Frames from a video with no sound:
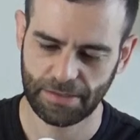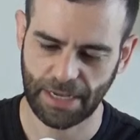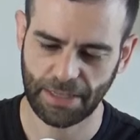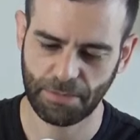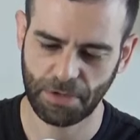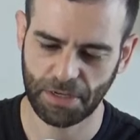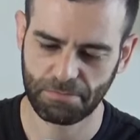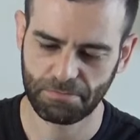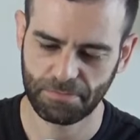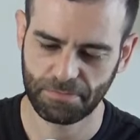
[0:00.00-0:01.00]
Xanthan
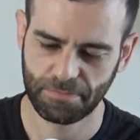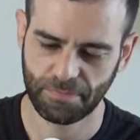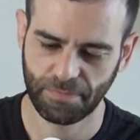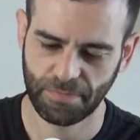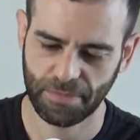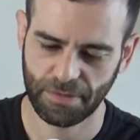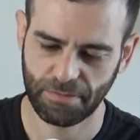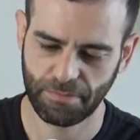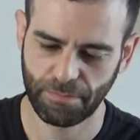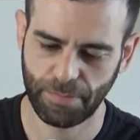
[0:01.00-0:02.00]
gum,
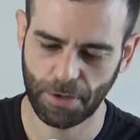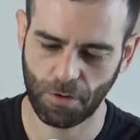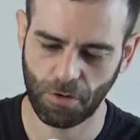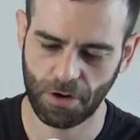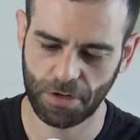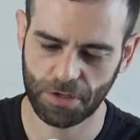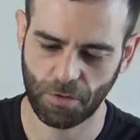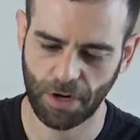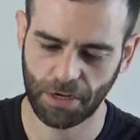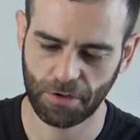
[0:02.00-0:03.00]
bitter orange,
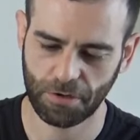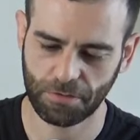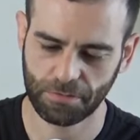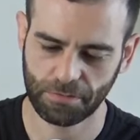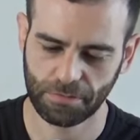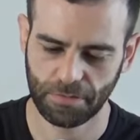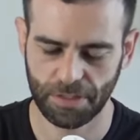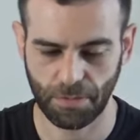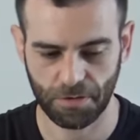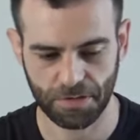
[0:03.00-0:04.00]
oregano, some other